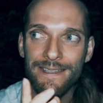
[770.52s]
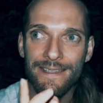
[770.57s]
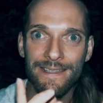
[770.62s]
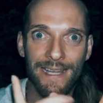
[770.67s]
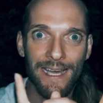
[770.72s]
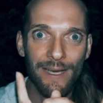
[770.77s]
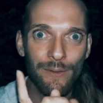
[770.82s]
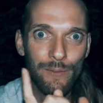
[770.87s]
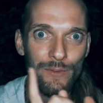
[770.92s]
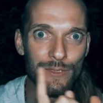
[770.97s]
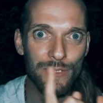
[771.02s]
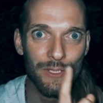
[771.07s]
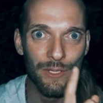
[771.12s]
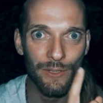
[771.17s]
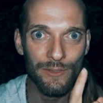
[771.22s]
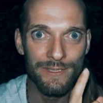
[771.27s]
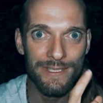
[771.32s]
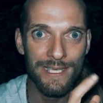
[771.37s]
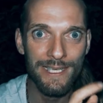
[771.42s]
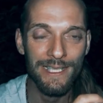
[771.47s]
That was
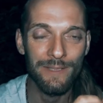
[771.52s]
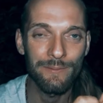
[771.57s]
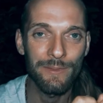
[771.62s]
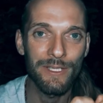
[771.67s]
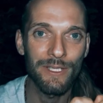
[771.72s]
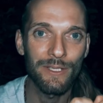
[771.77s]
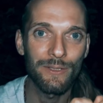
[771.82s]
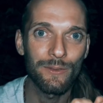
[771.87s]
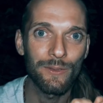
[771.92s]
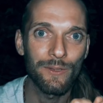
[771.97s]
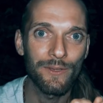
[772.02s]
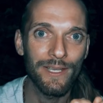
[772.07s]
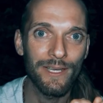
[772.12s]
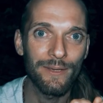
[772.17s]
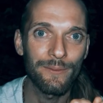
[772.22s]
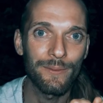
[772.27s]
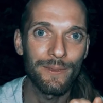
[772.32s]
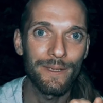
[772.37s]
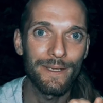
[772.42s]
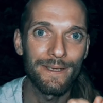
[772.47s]
God telling me to go
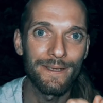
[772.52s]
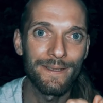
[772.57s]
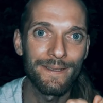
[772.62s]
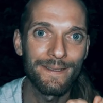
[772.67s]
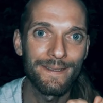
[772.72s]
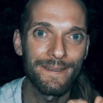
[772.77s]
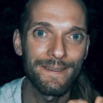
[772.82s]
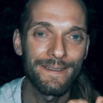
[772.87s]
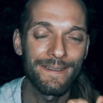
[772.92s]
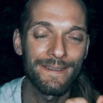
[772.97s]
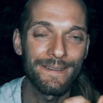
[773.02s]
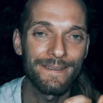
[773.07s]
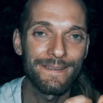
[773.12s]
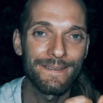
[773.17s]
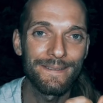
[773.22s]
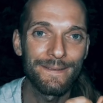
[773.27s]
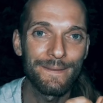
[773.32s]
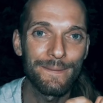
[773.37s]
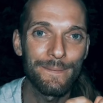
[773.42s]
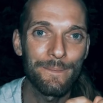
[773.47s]
that way.
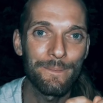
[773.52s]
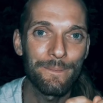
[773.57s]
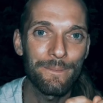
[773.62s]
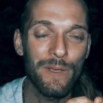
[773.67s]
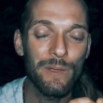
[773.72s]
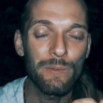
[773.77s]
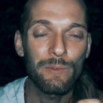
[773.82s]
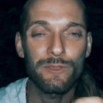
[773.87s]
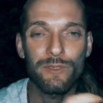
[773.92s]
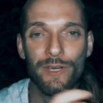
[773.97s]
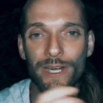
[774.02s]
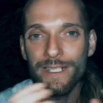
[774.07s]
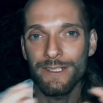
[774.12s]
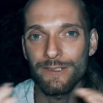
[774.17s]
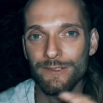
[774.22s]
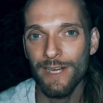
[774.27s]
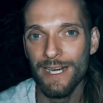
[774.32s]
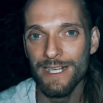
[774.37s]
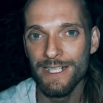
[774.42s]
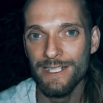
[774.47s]
People try to
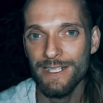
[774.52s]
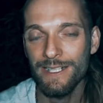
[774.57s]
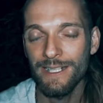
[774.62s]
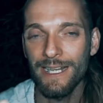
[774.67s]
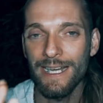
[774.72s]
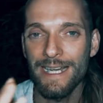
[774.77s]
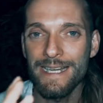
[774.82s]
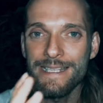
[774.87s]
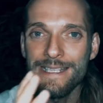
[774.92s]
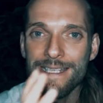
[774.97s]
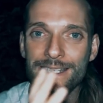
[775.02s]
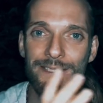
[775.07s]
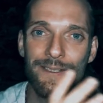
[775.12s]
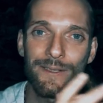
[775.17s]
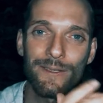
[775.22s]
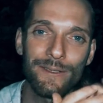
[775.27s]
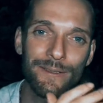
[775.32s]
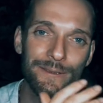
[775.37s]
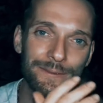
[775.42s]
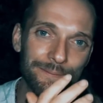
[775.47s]
rationalize it
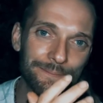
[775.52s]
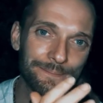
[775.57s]
or